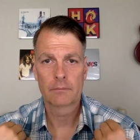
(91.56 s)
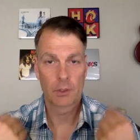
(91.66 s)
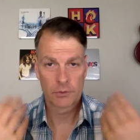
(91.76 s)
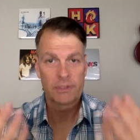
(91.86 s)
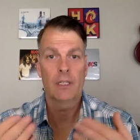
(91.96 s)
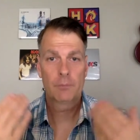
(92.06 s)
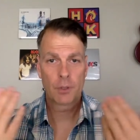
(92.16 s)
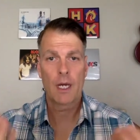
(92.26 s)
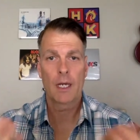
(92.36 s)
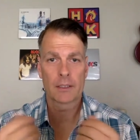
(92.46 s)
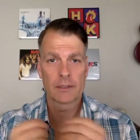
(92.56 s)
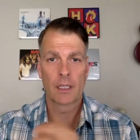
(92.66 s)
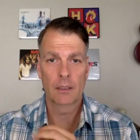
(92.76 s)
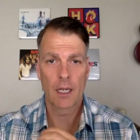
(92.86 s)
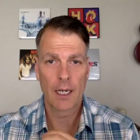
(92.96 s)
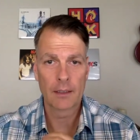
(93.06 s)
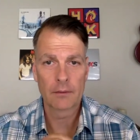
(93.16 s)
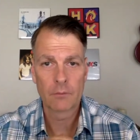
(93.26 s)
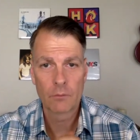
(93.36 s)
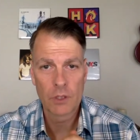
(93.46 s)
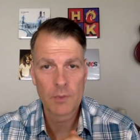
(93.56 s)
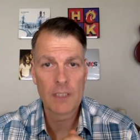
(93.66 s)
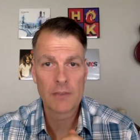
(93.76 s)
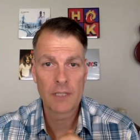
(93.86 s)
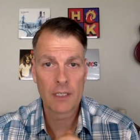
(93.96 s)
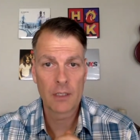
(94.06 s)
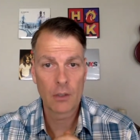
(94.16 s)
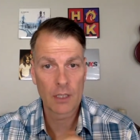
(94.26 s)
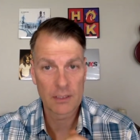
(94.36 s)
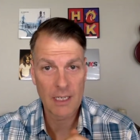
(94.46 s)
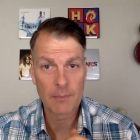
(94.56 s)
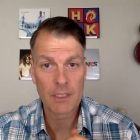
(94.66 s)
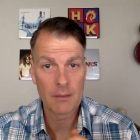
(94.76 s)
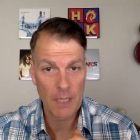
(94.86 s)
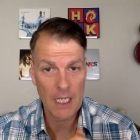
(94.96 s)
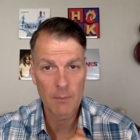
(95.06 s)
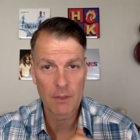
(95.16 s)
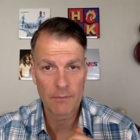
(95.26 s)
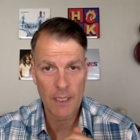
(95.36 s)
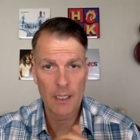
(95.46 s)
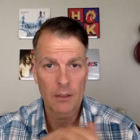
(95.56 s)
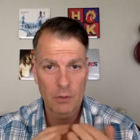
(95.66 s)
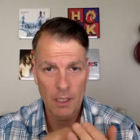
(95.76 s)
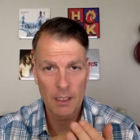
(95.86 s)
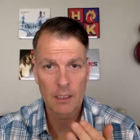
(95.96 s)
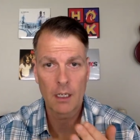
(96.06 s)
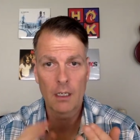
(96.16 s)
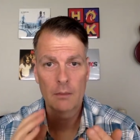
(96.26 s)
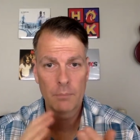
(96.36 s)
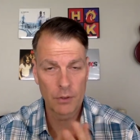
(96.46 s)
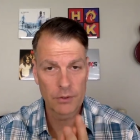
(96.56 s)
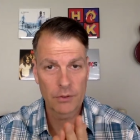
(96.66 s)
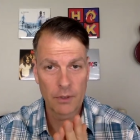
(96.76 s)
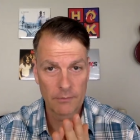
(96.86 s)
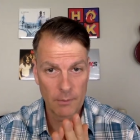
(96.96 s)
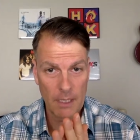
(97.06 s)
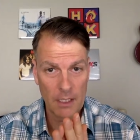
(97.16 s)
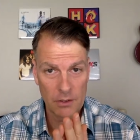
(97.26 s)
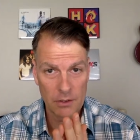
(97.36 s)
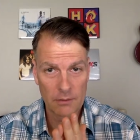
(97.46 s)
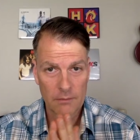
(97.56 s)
selling products online, which means that you're accepting payment via credit card and personal information.